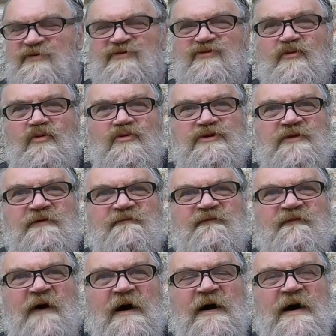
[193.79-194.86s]
sort
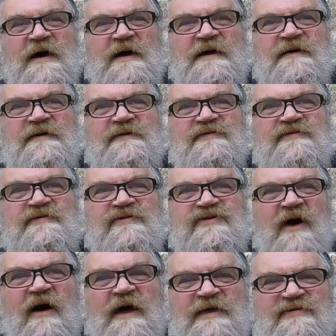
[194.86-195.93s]
of uh,
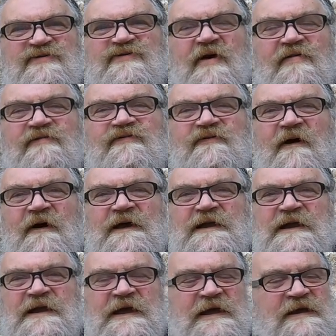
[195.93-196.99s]
disulfide
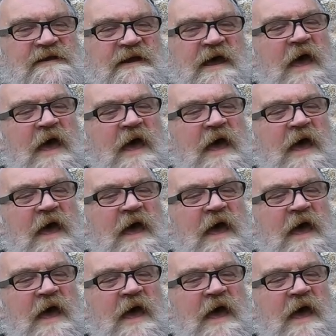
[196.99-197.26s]
in it.